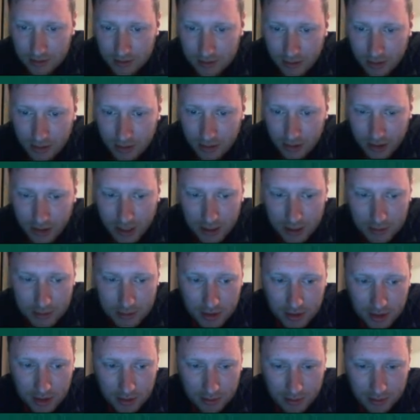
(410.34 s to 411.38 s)
Very like him
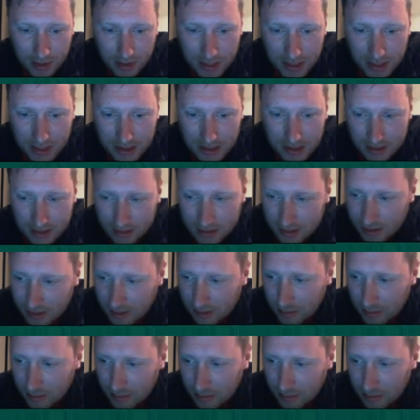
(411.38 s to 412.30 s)
to come late to the